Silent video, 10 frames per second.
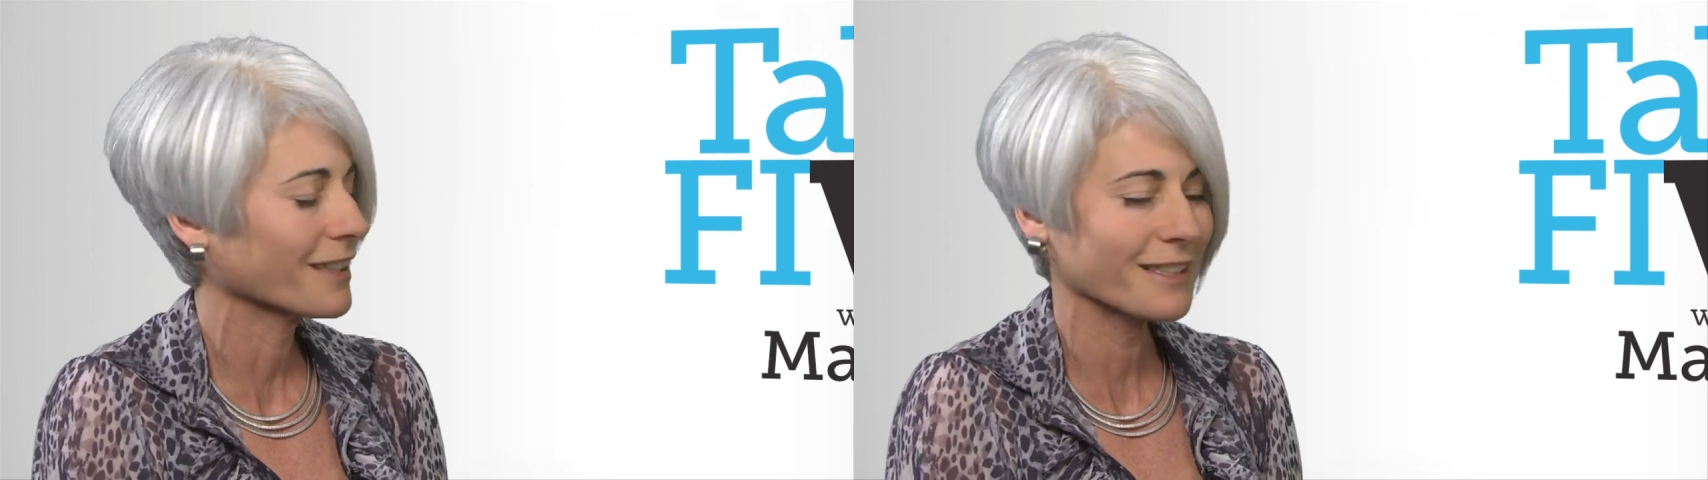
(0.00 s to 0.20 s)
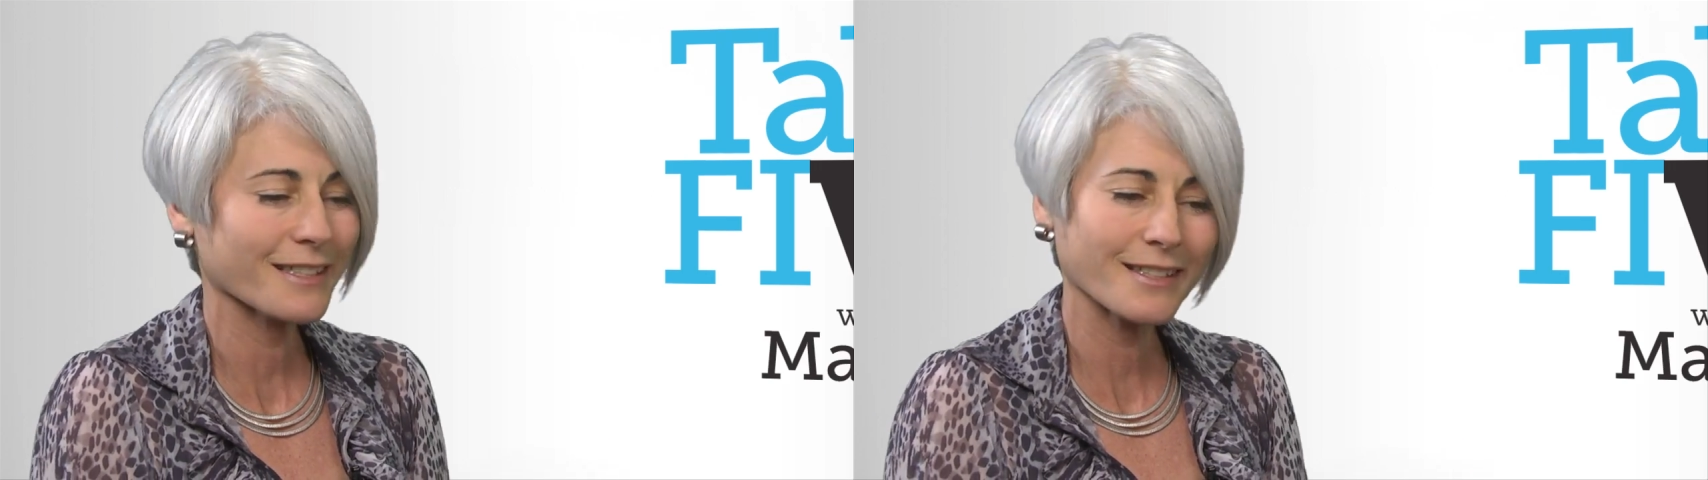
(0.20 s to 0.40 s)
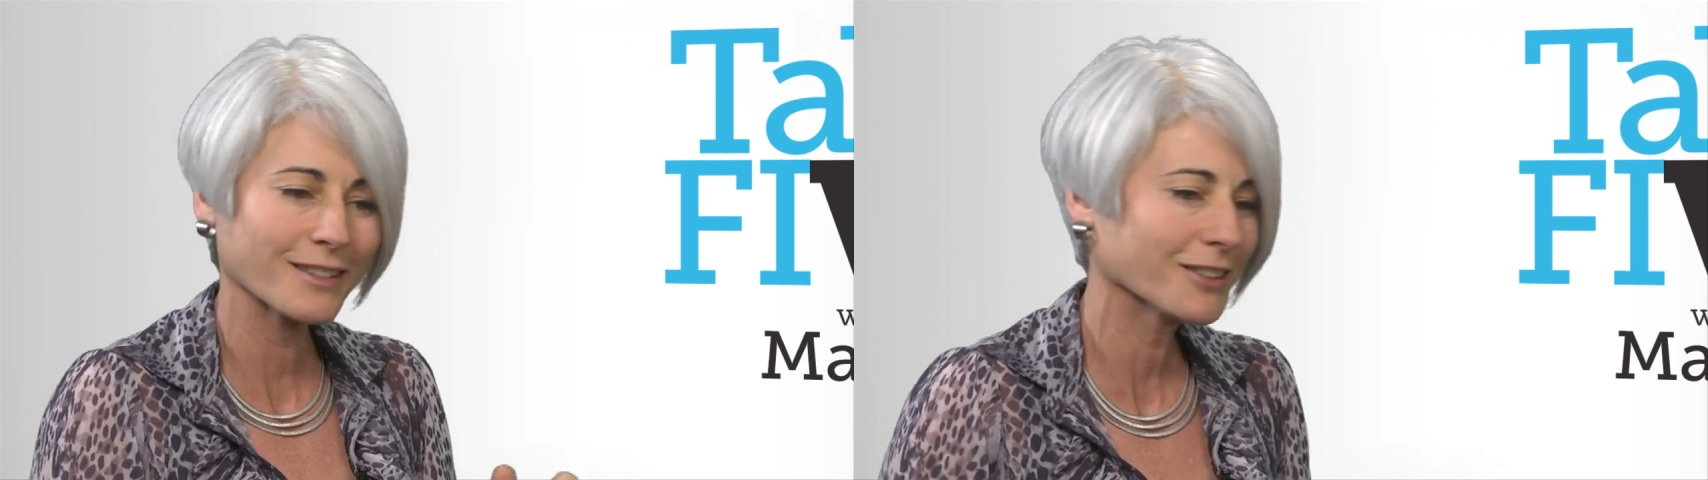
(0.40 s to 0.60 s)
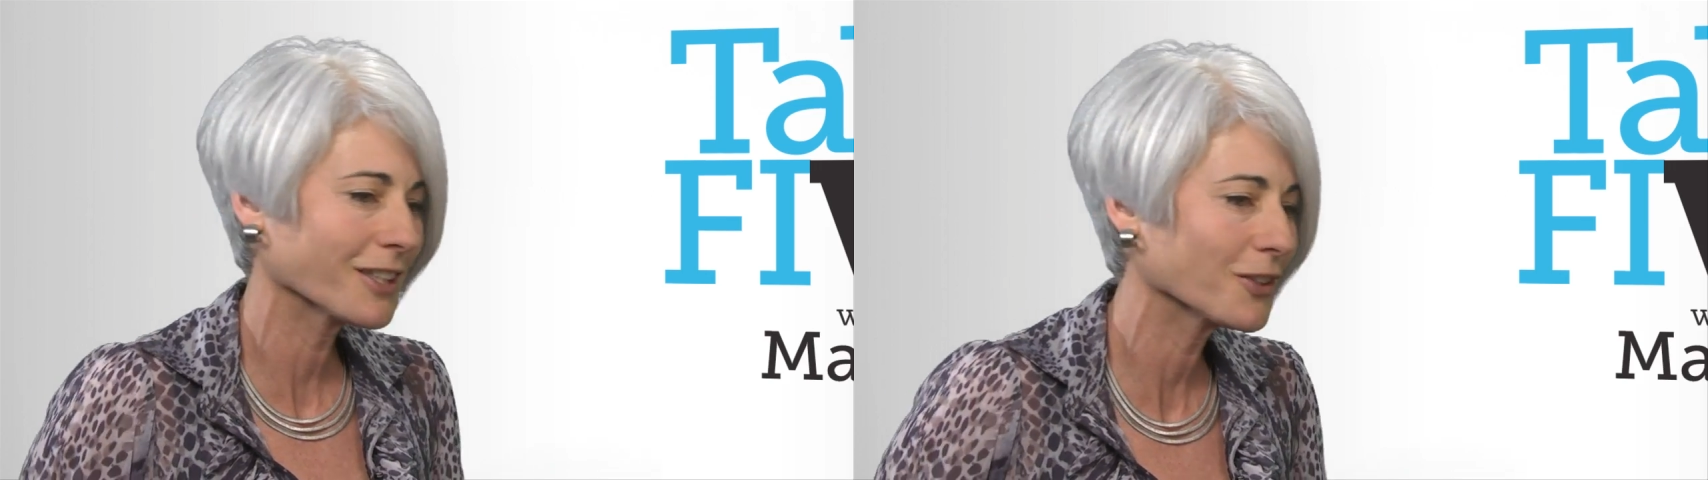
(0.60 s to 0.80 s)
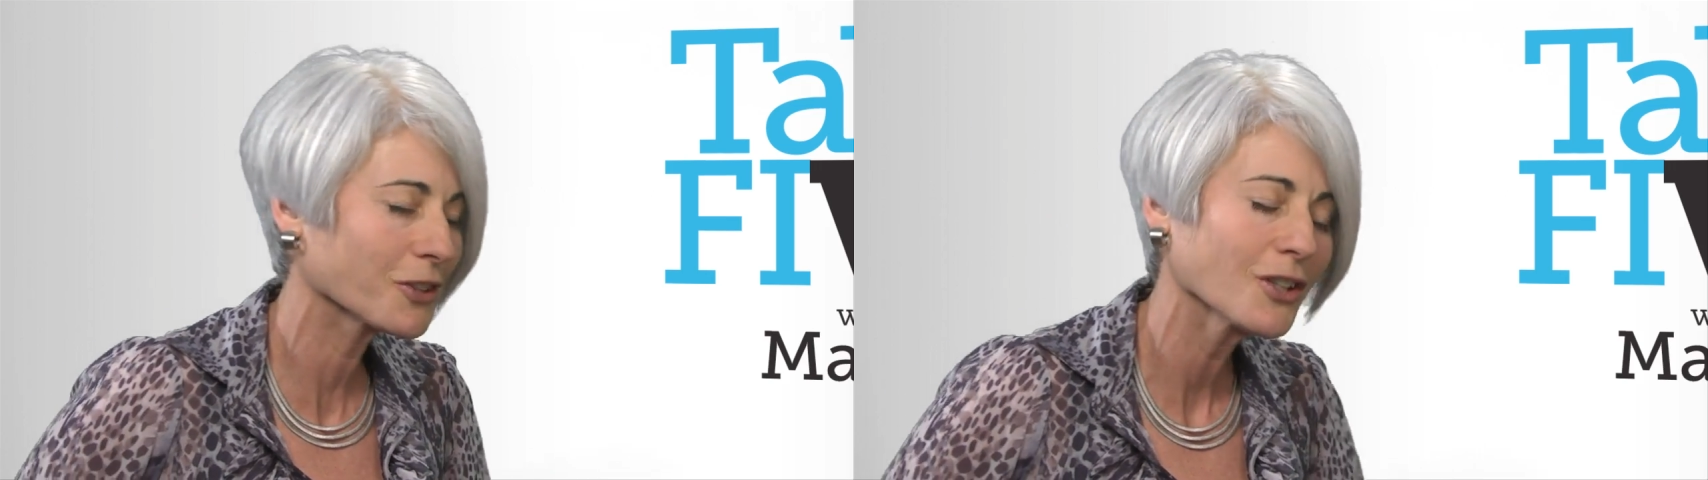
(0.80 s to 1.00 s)
And he said, oh
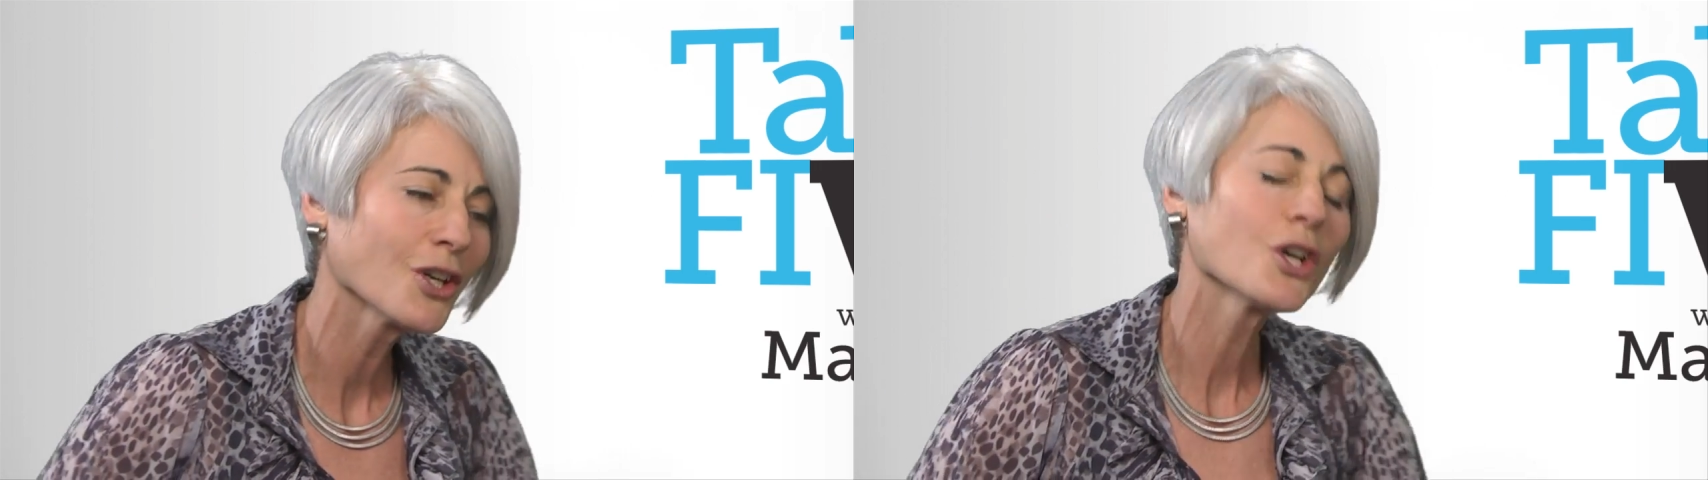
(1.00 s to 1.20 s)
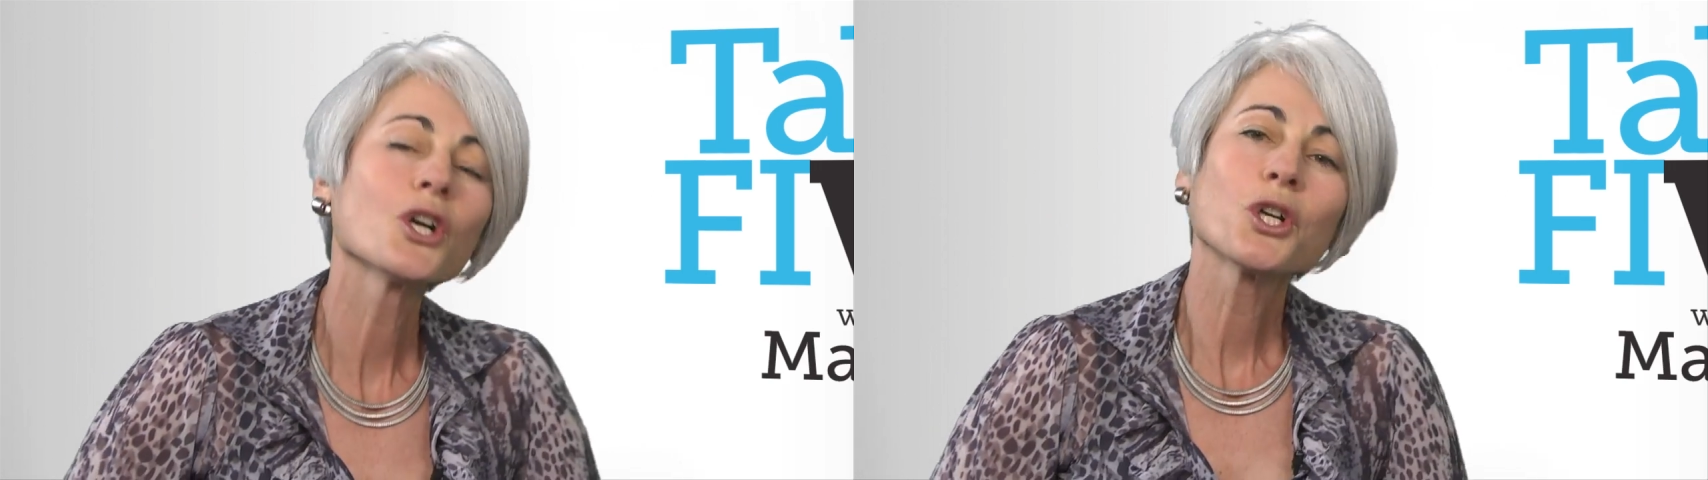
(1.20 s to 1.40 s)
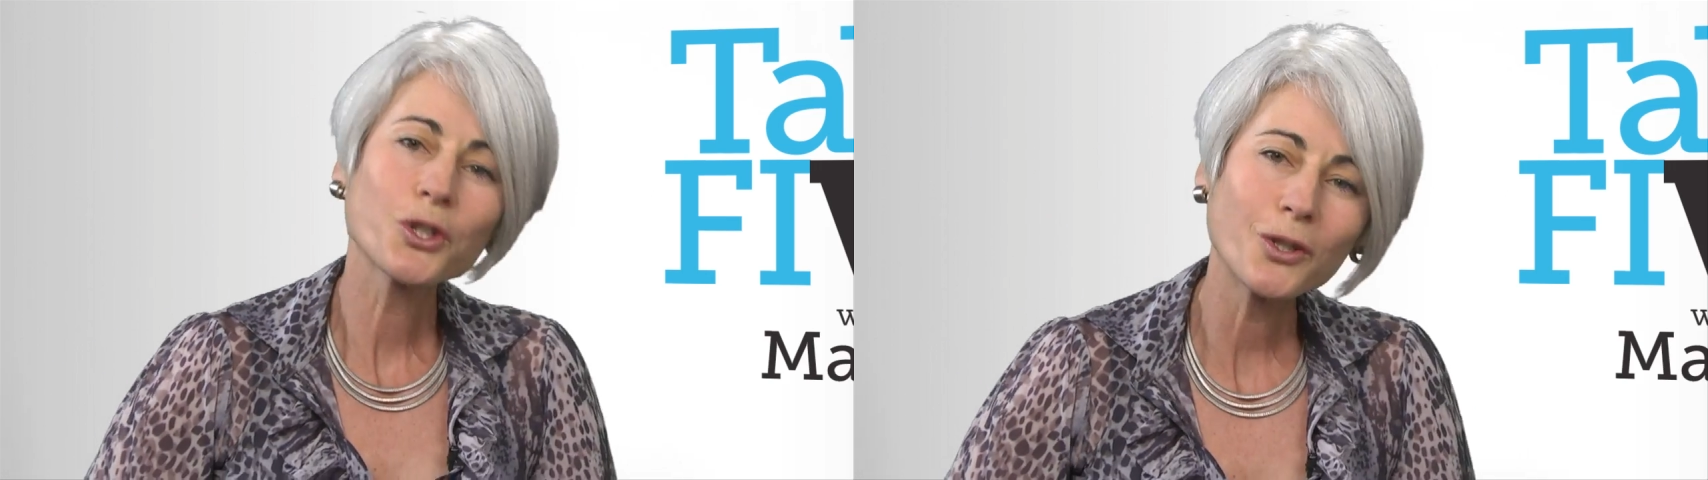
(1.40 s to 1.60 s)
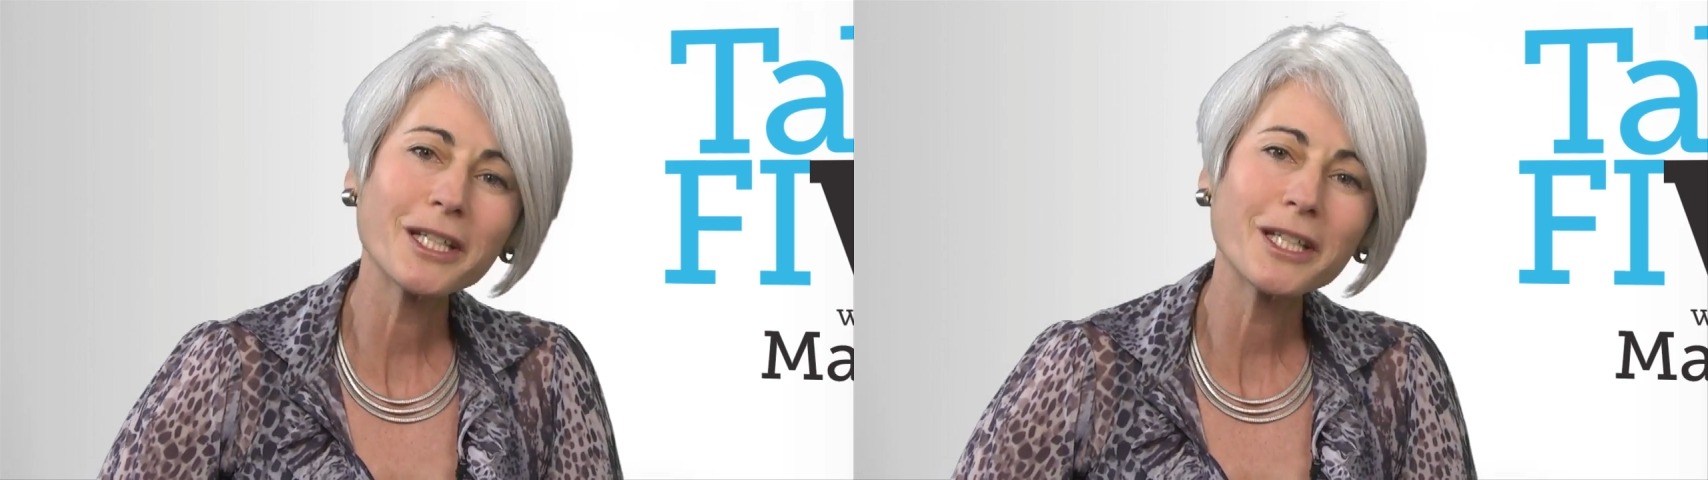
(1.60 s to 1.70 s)
no, you